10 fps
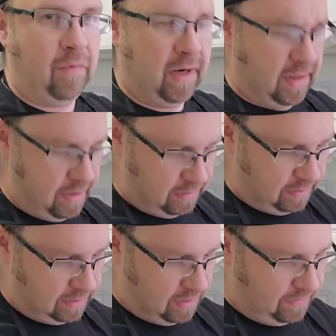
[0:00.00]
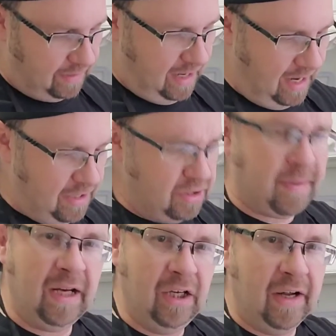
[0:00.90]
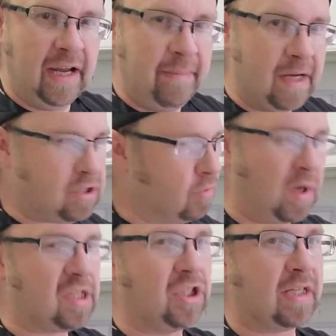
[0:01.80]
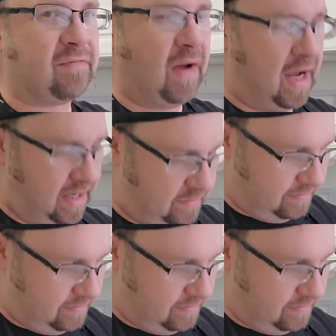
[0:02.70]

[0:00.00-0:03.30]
one of those, so I use my little hand mixer. Works just fine.